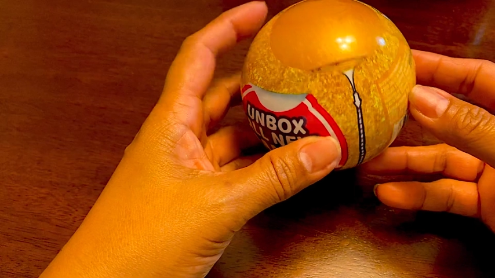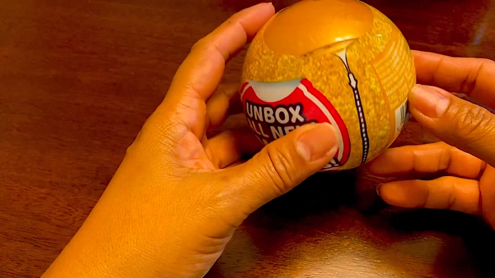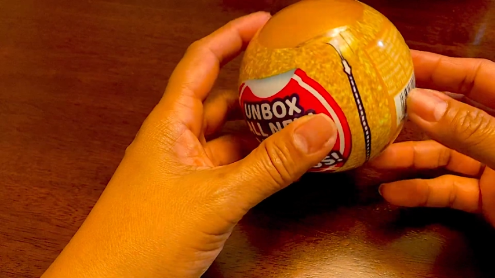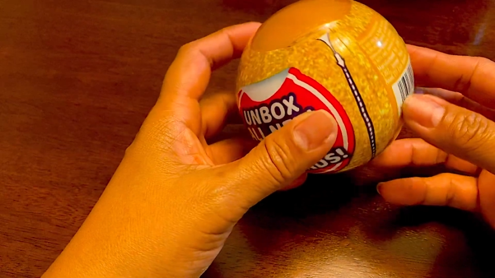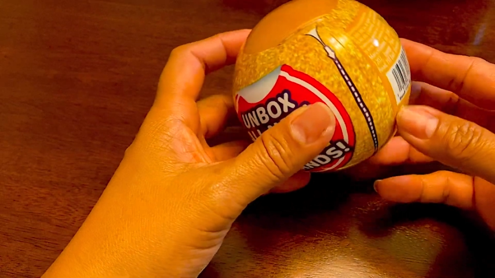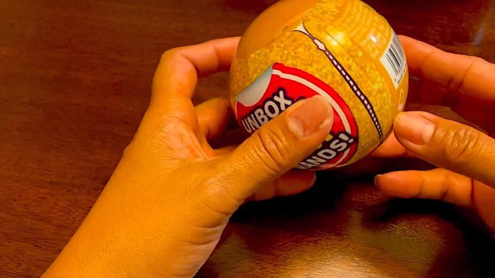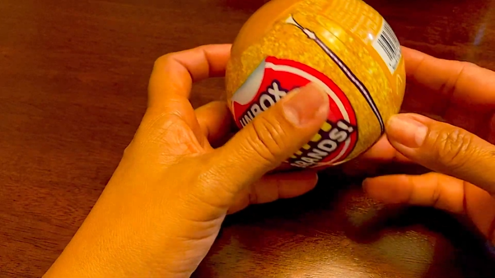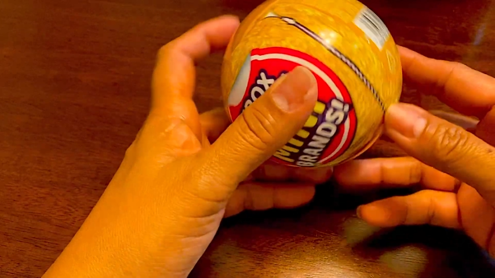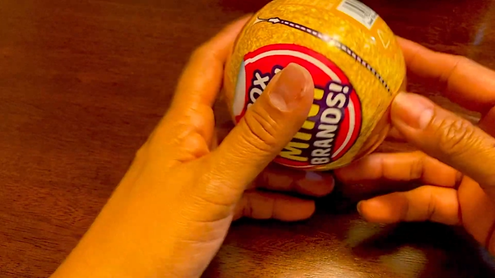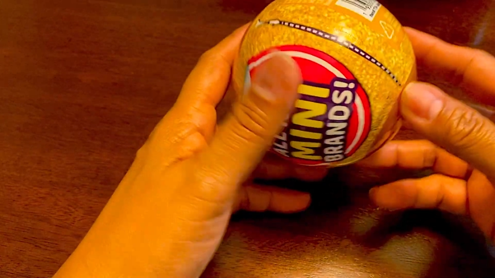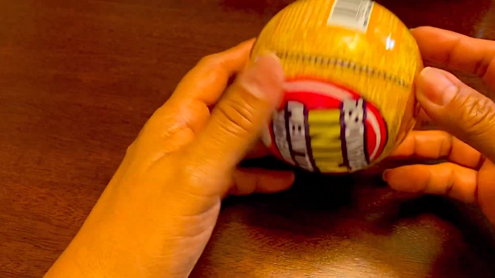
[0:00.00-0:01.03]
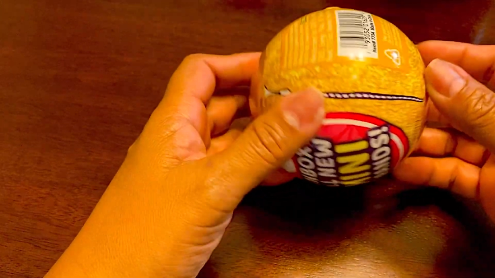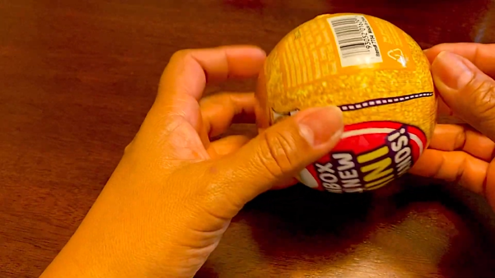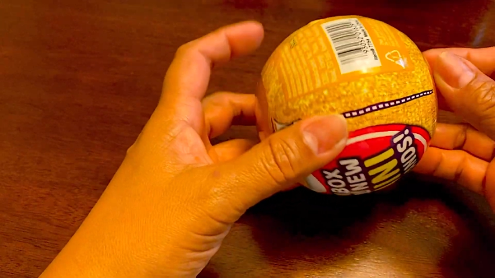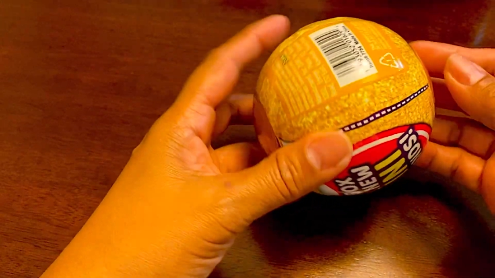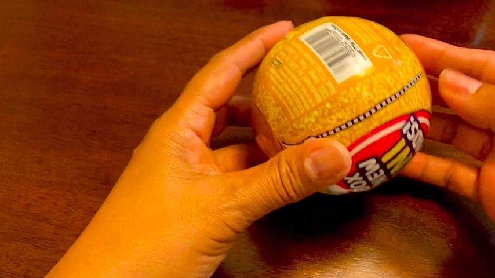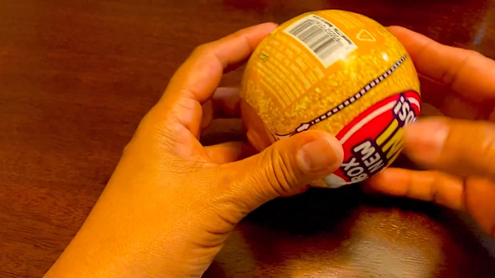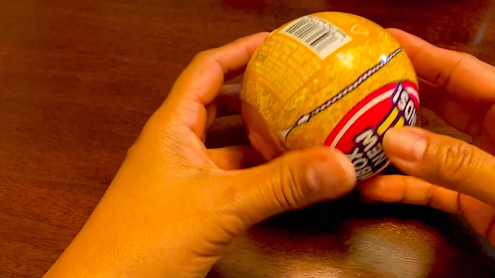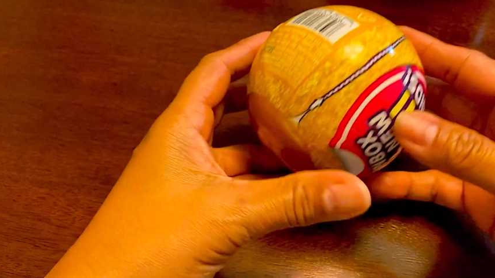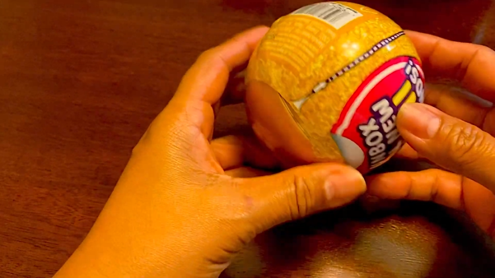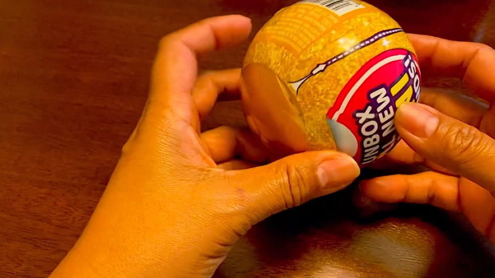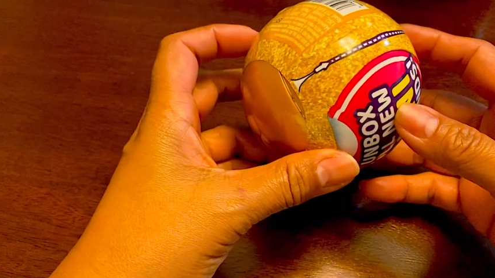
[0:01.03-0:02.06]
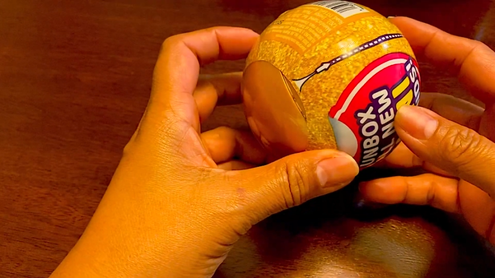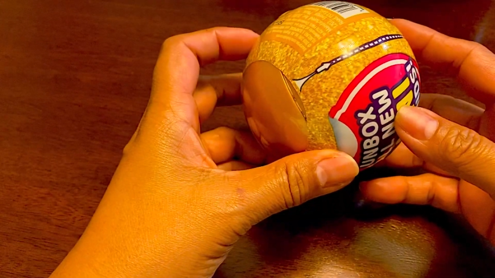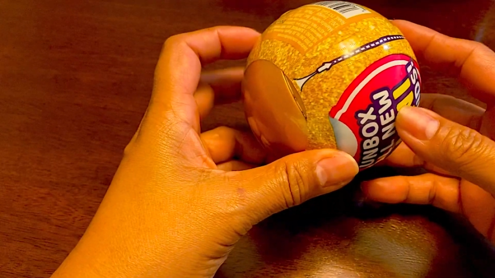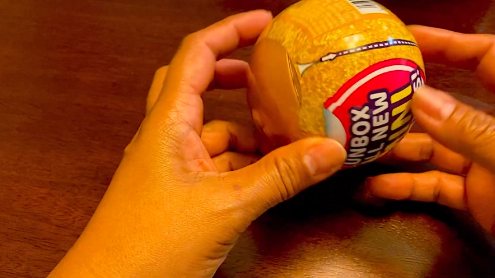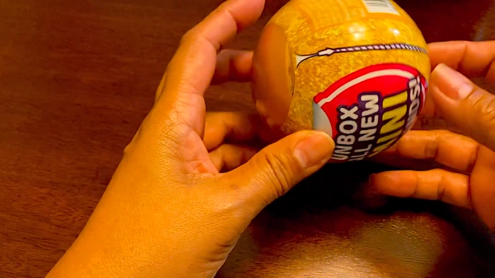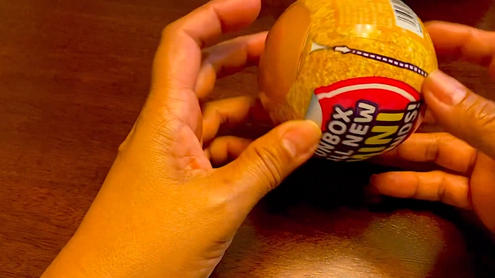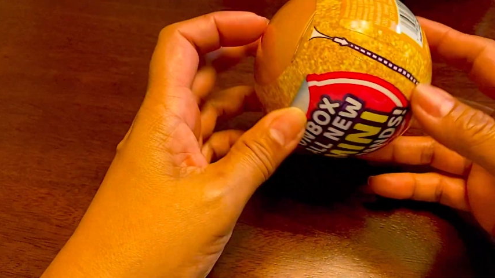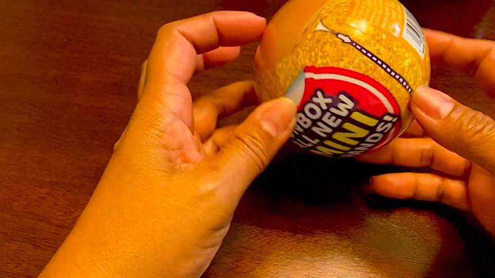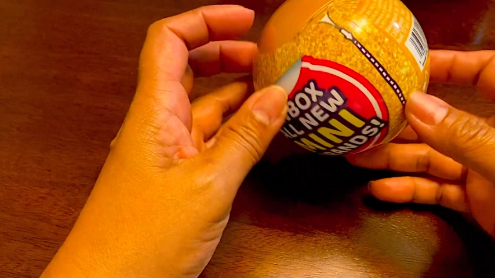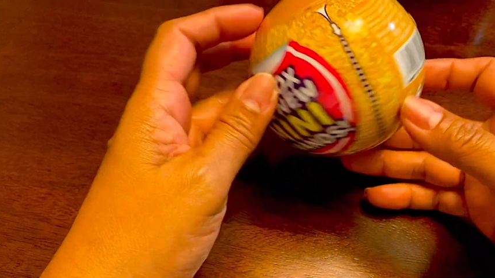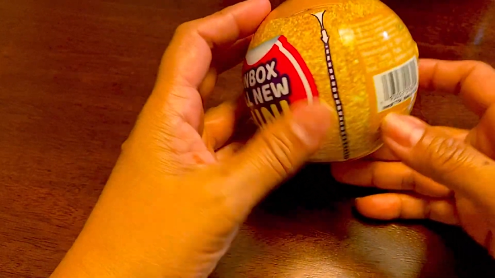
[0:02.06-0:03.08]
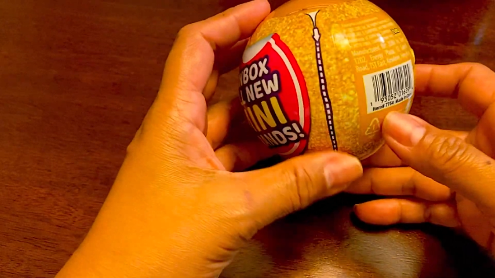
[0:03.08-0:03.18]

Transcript: [unreadable: no face in view]